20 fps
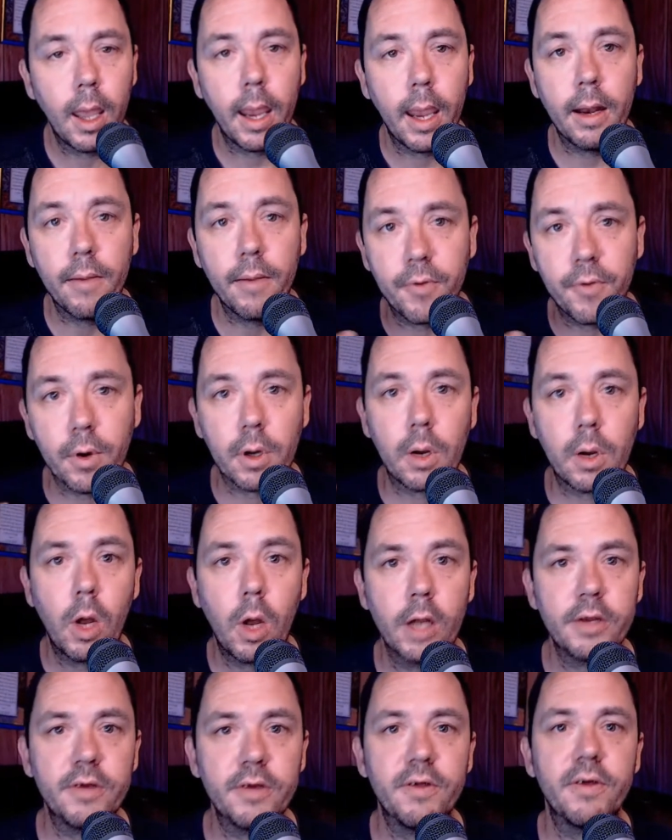And if you're
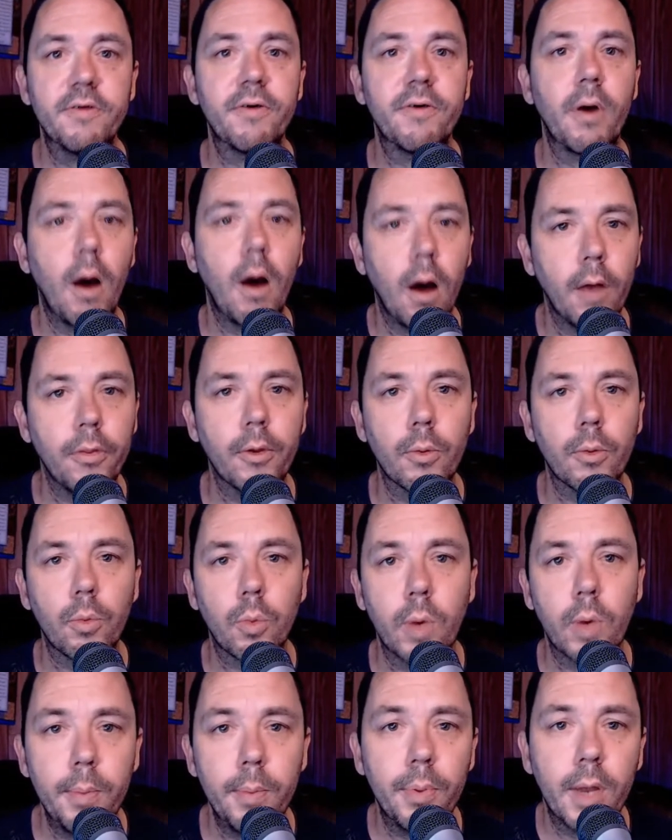watching this on the
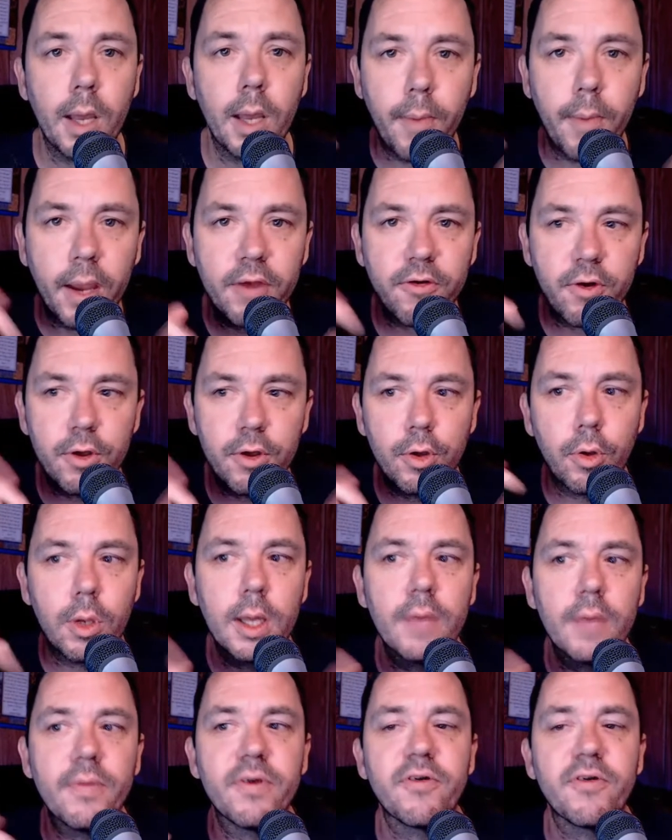replay, make sure you
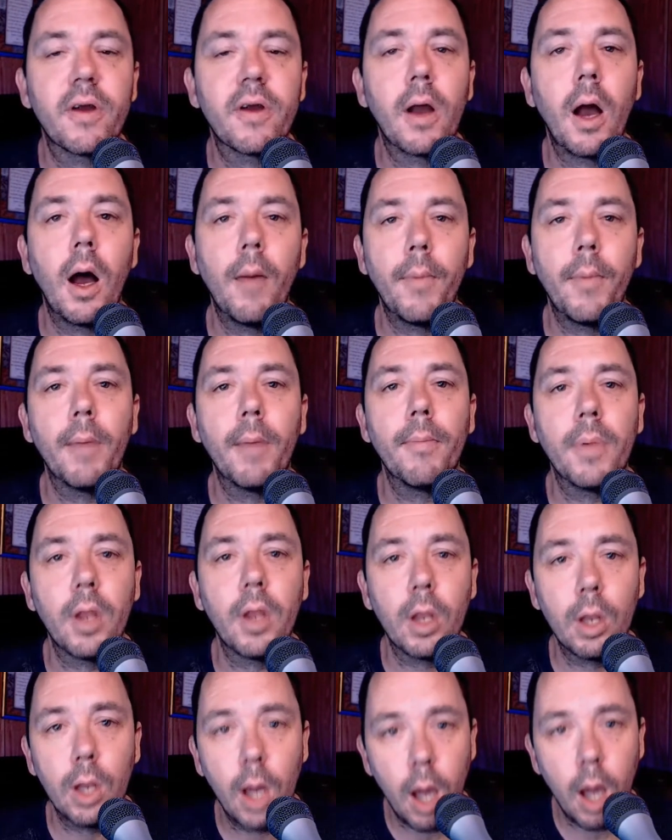leave us a comment
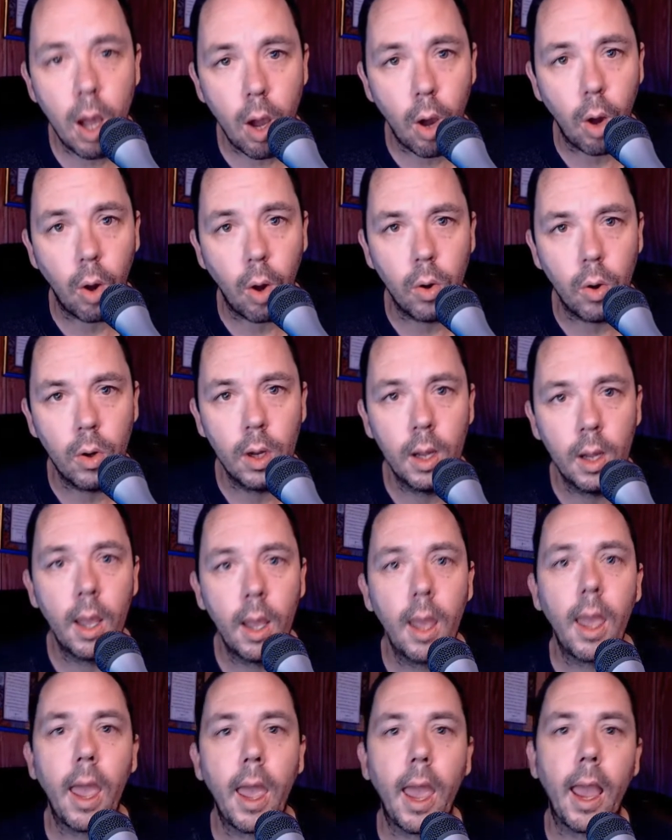below
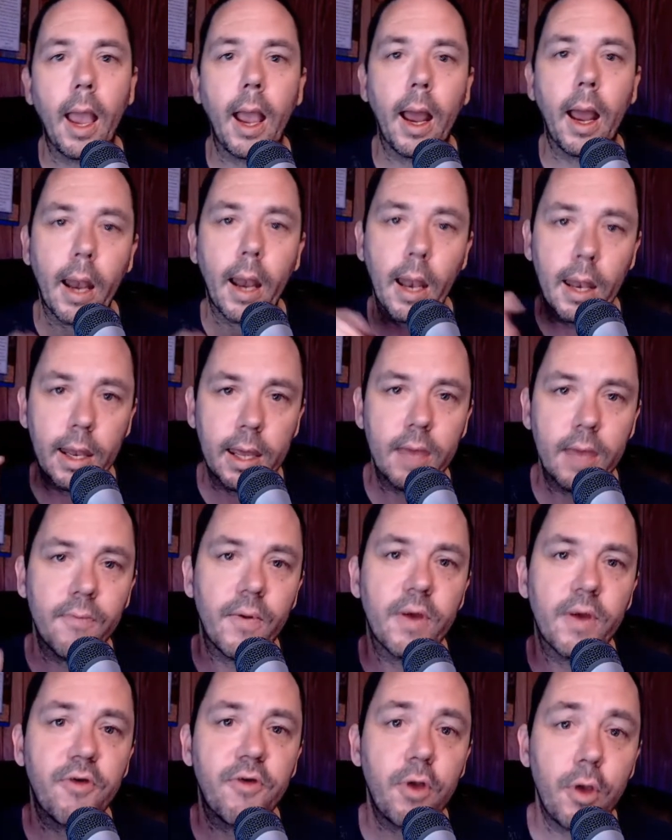and leave
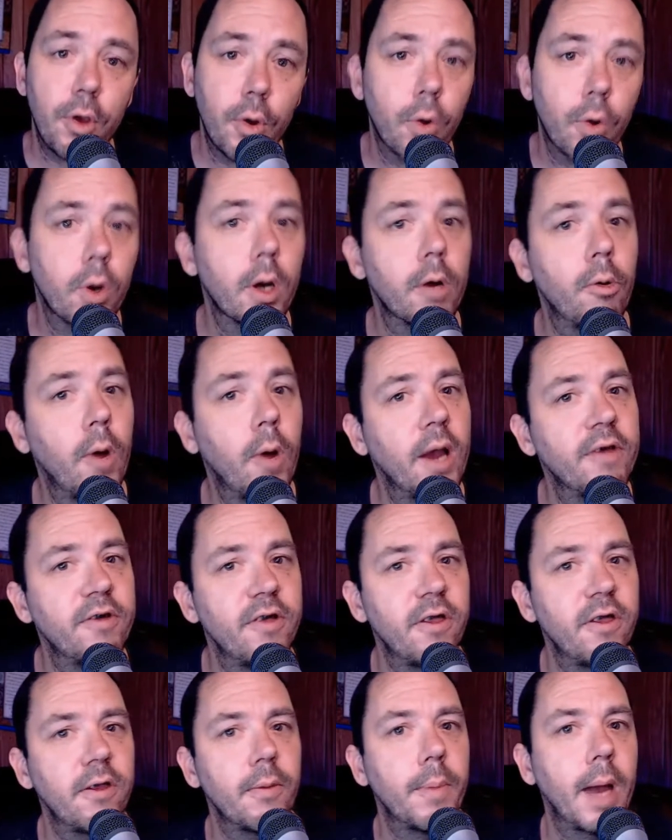us your
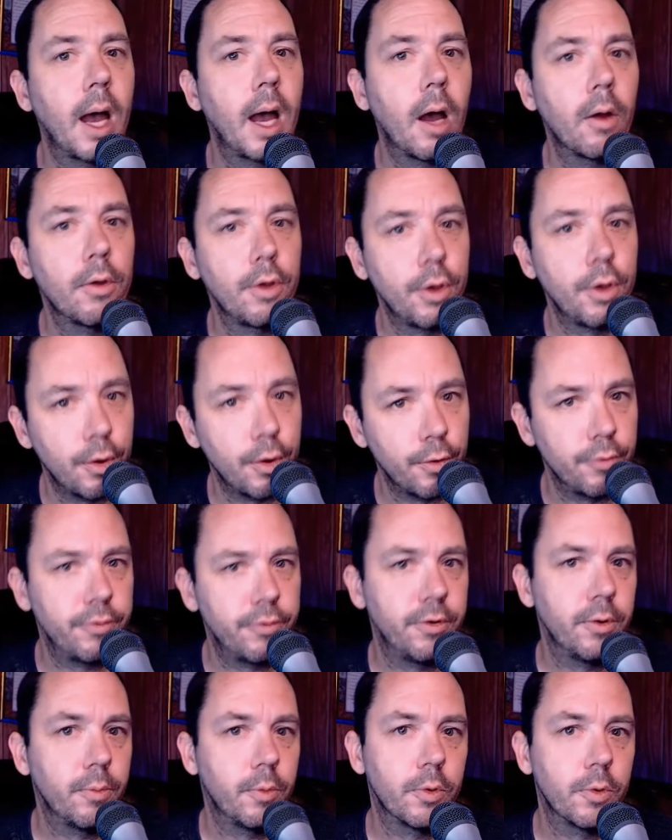questions about
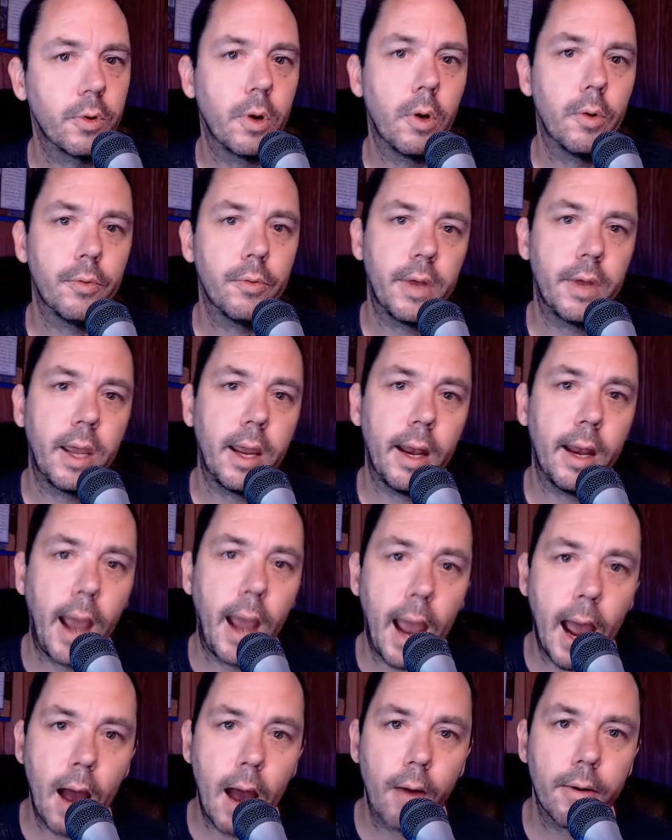YouTube growth and
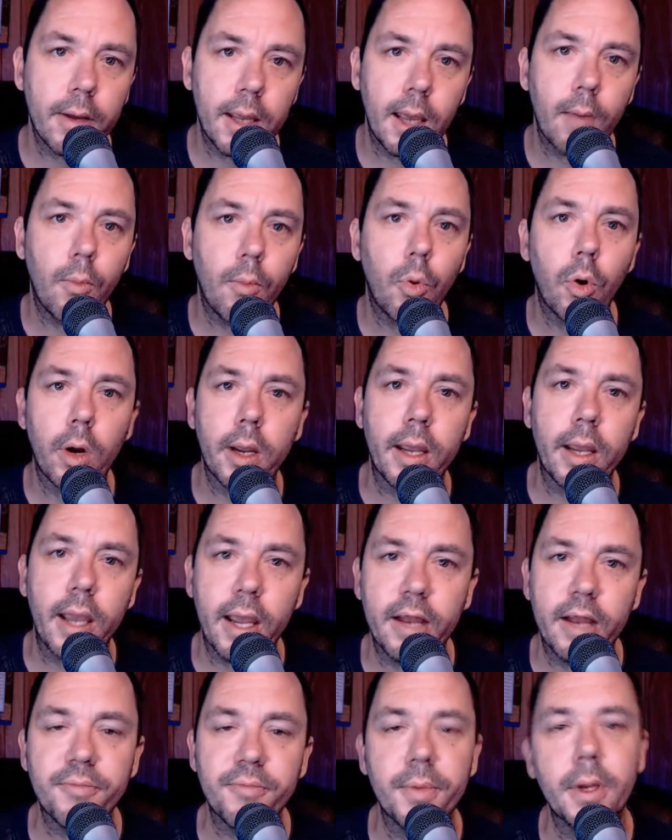how to get more
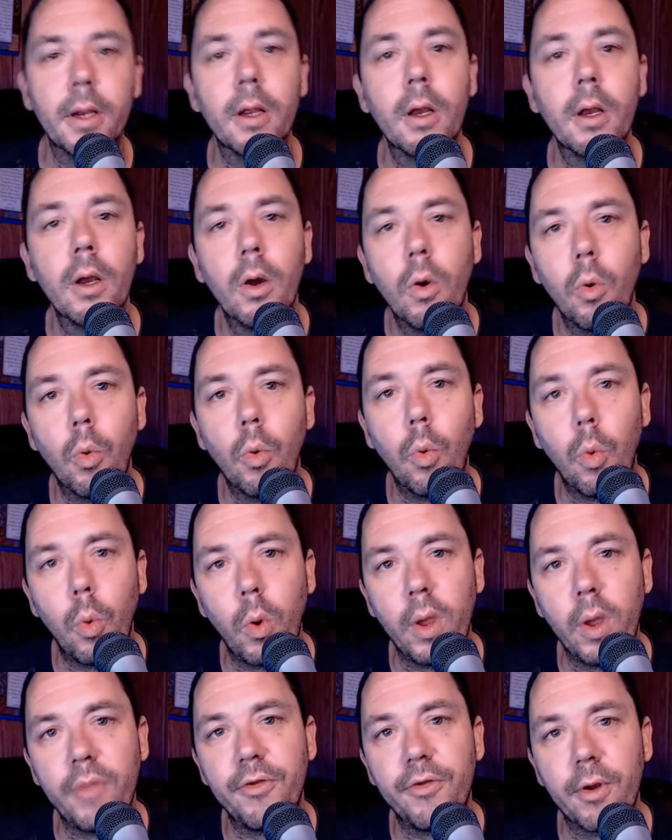engagement
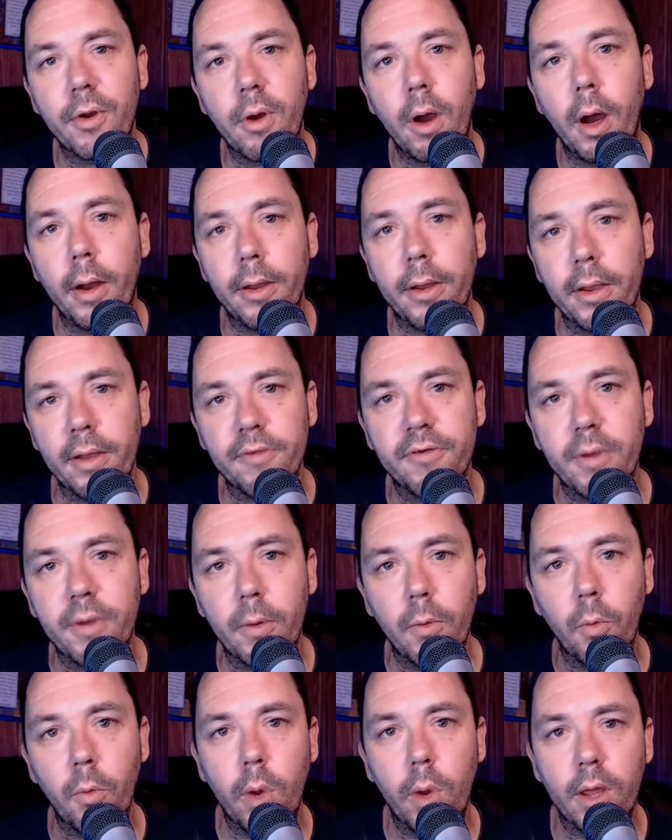with your audience
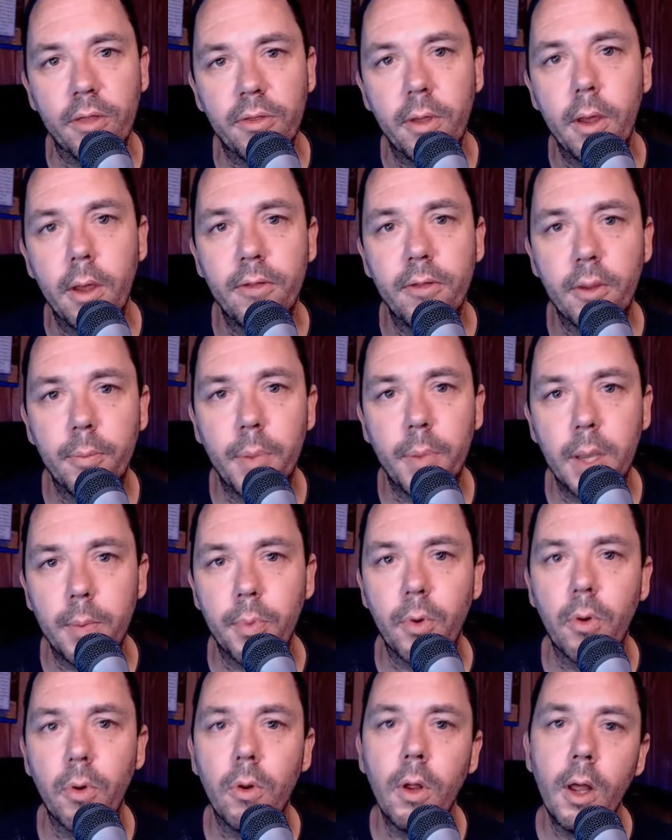and with the people